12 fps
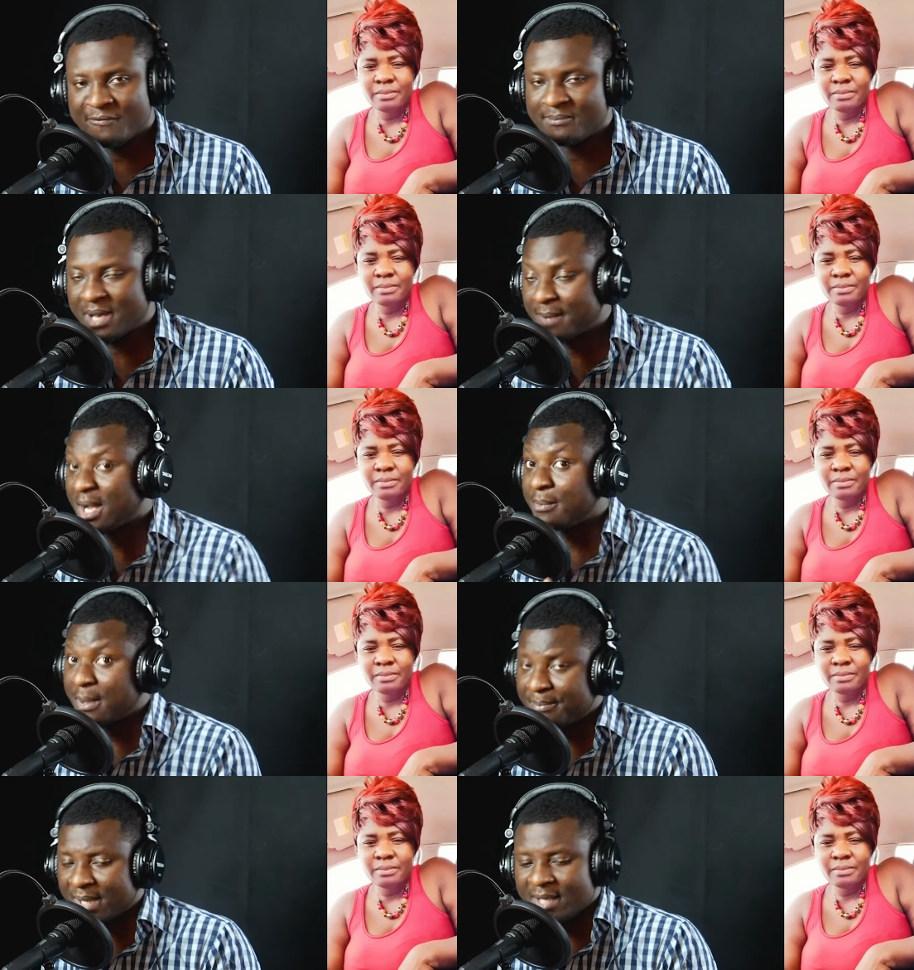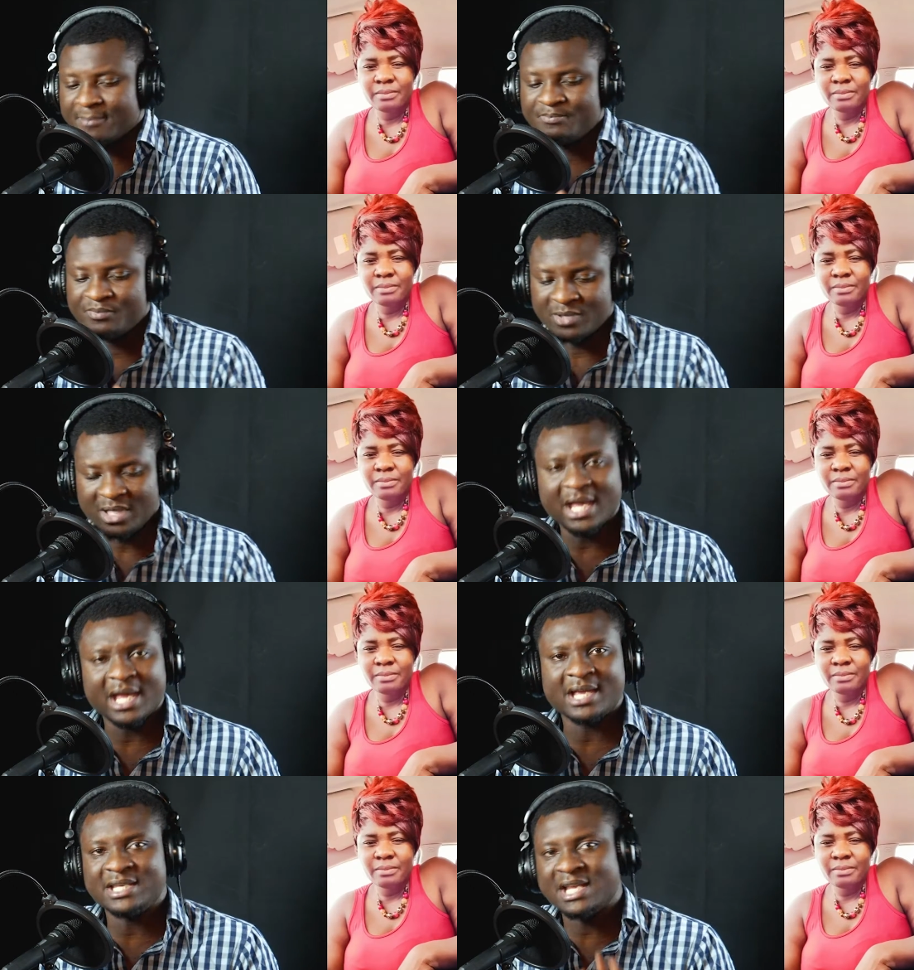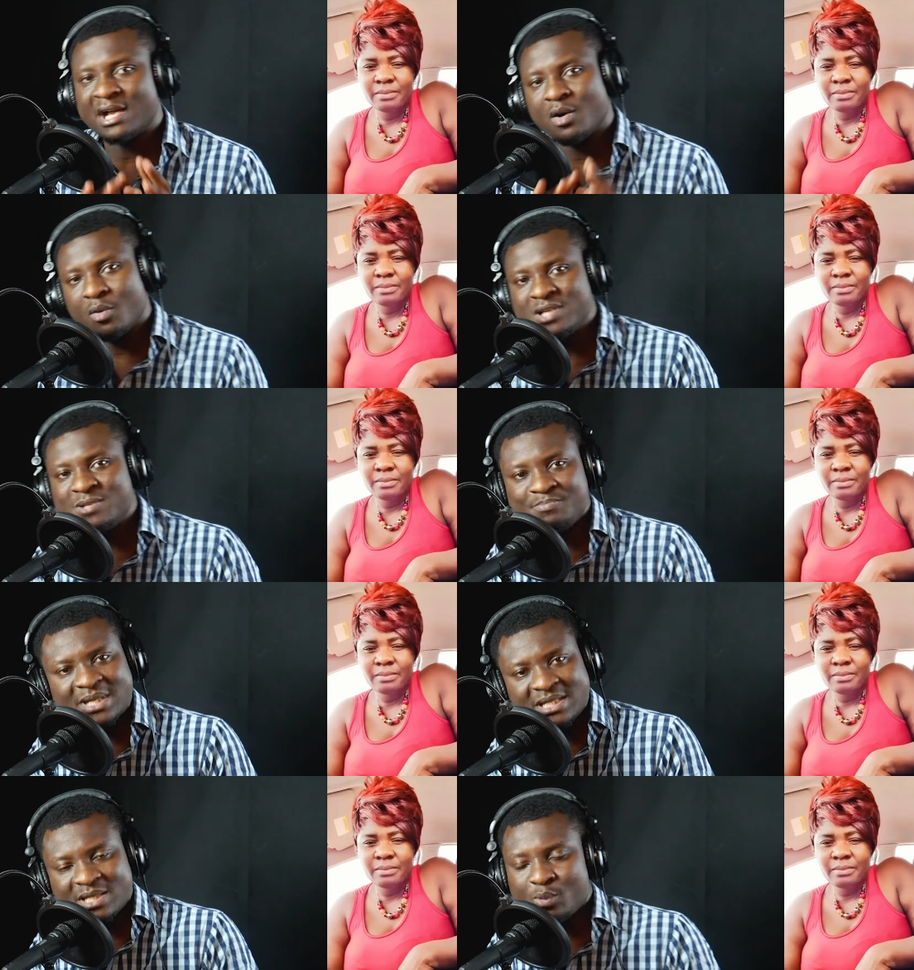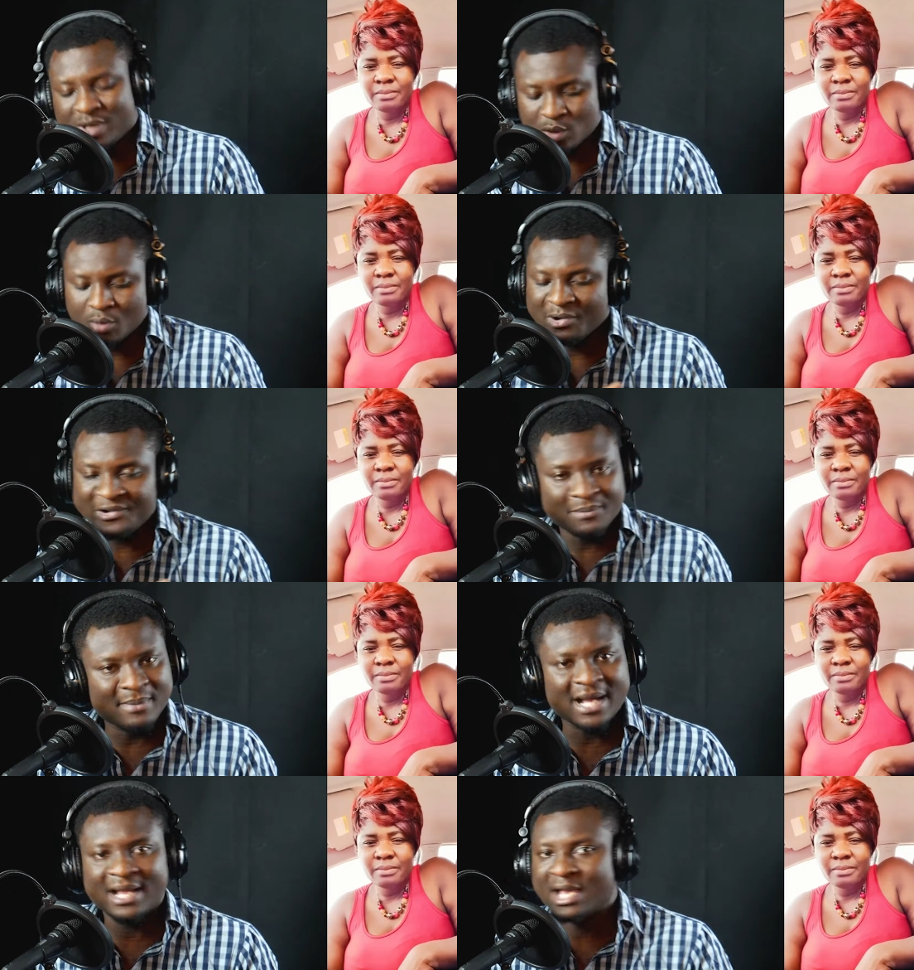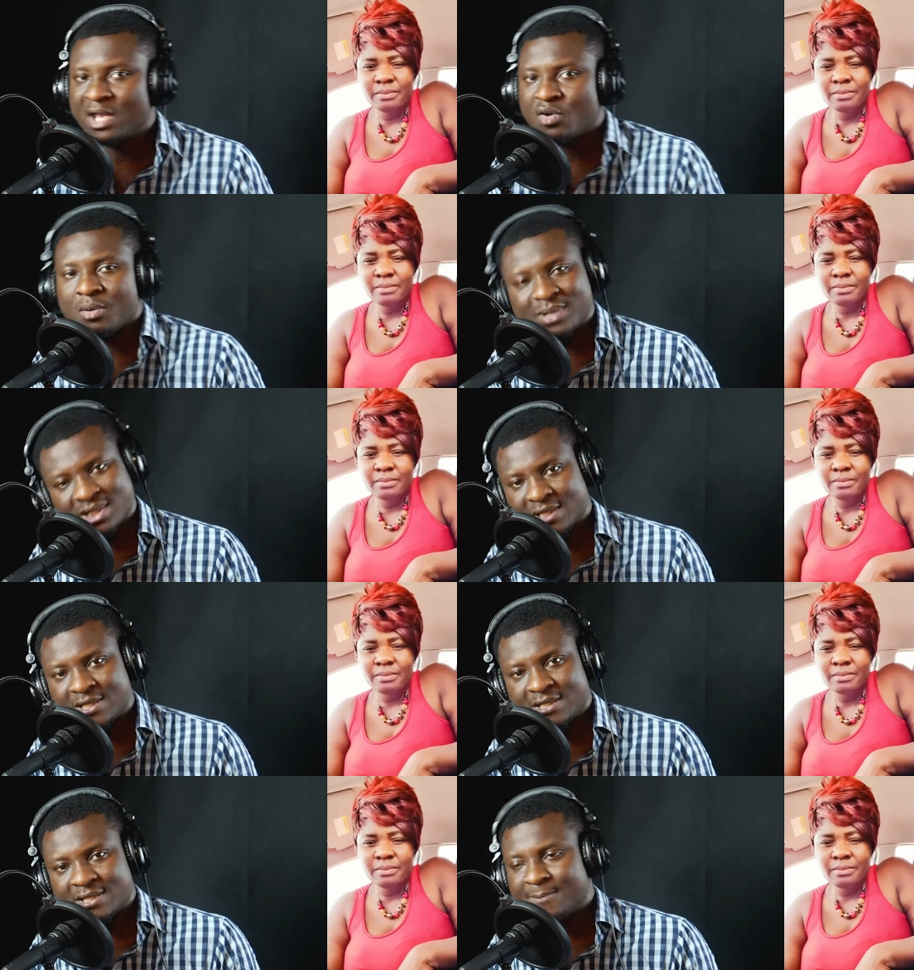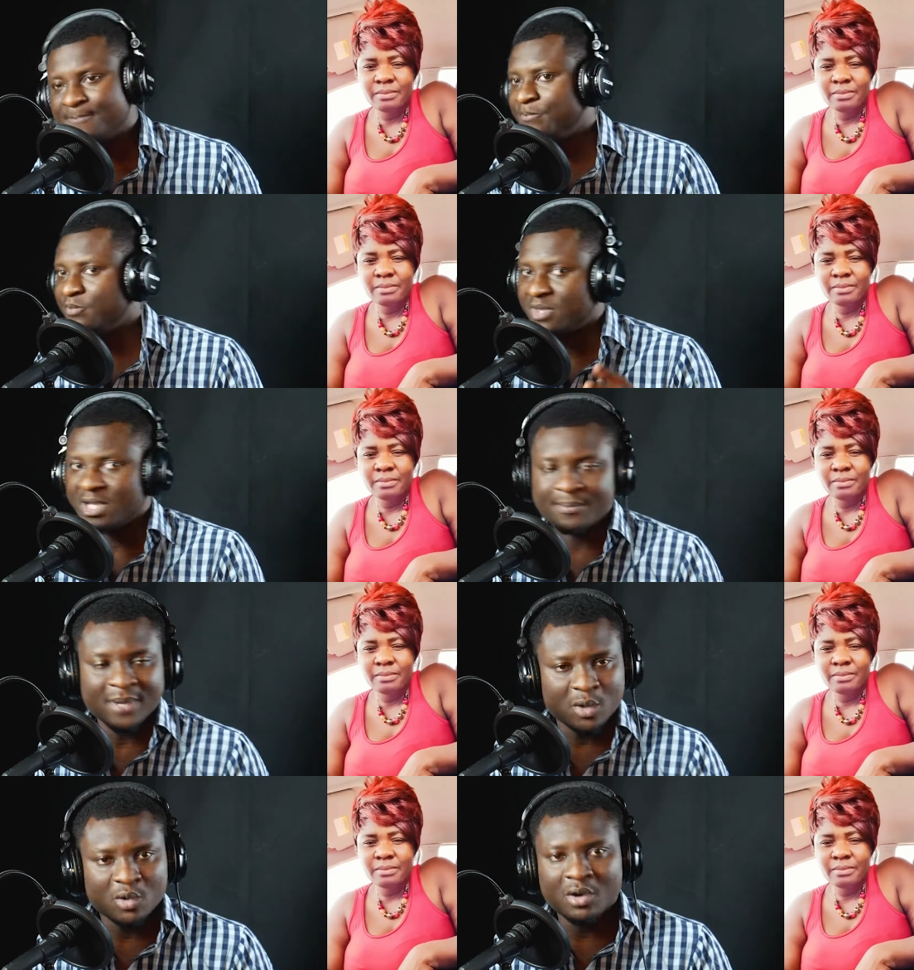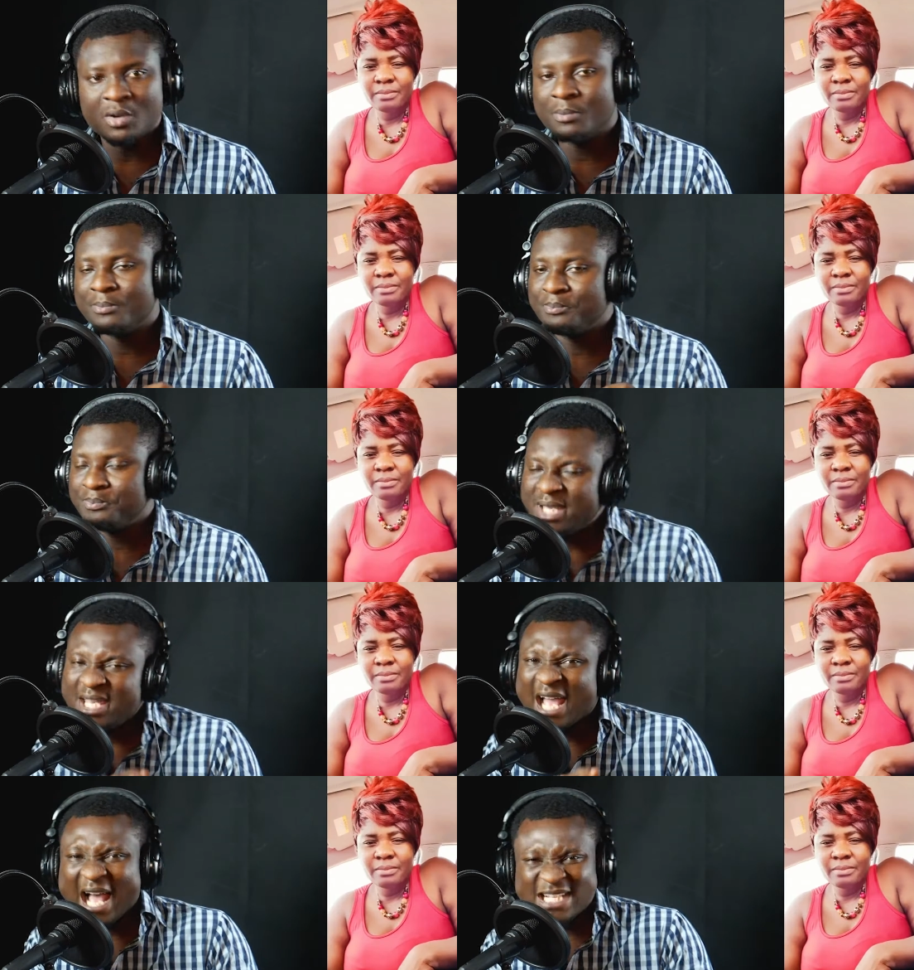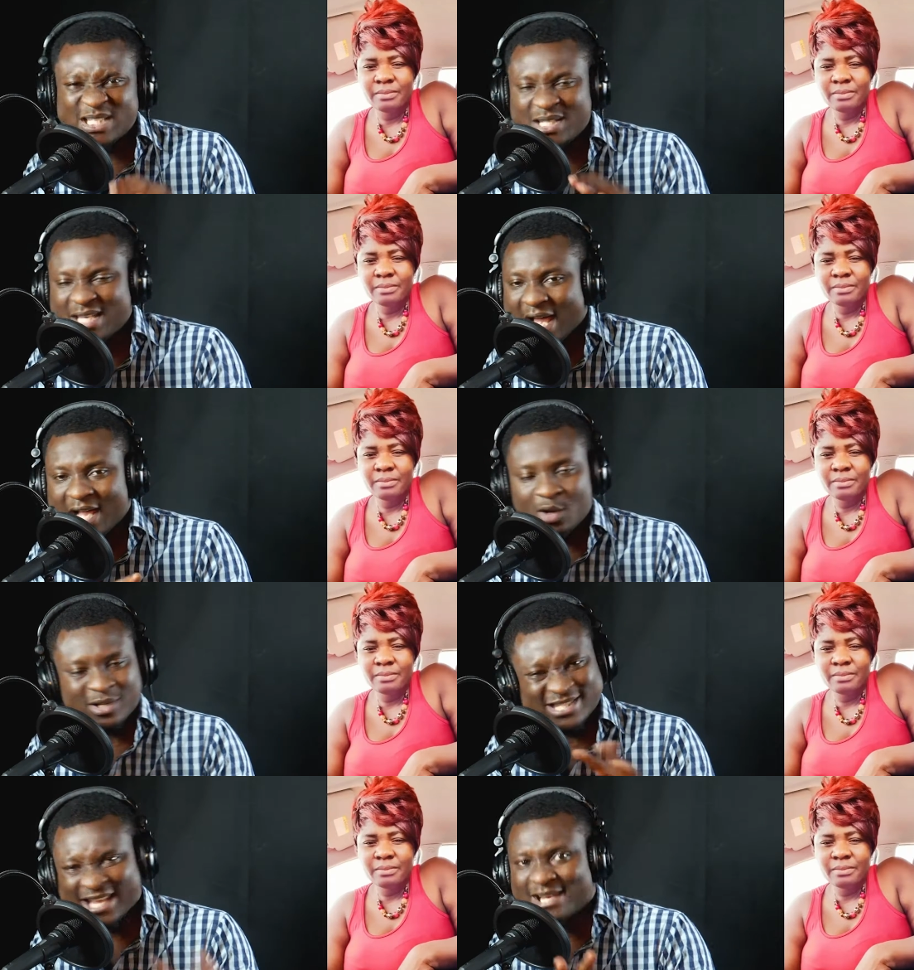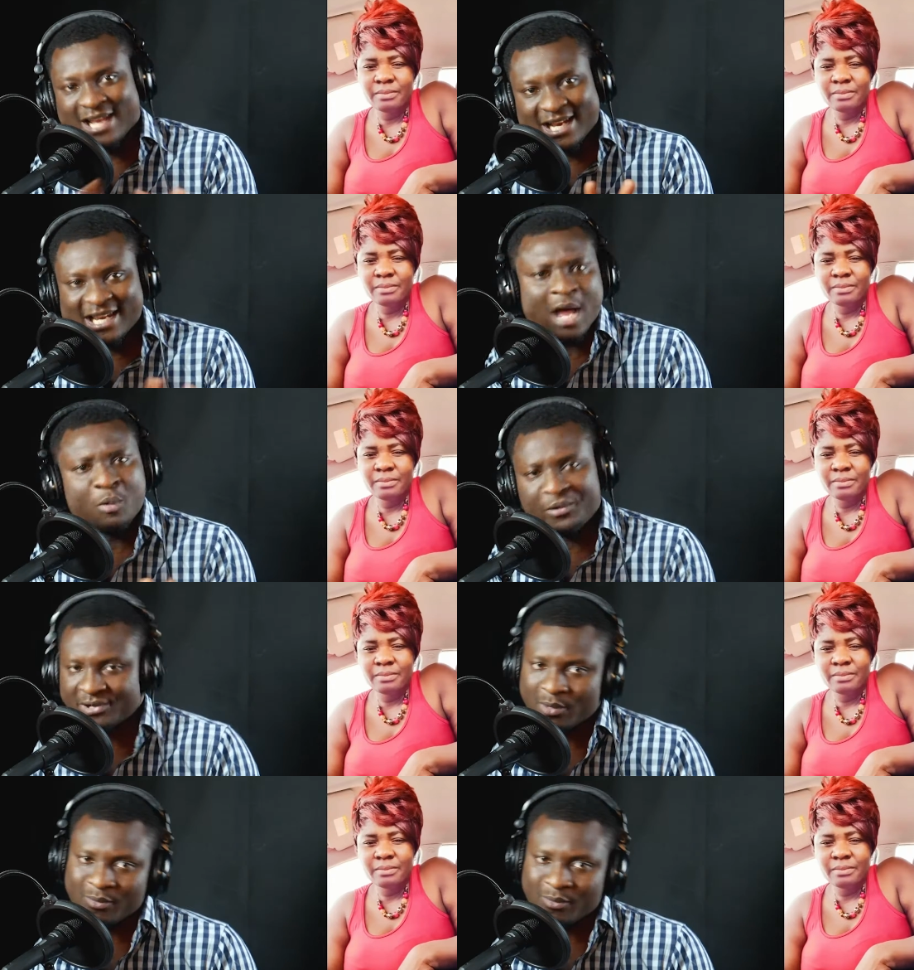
Speaker 1: of bema bepe. Yeah, they are always busy with omojuma and omotins. They may not be at that your standard now,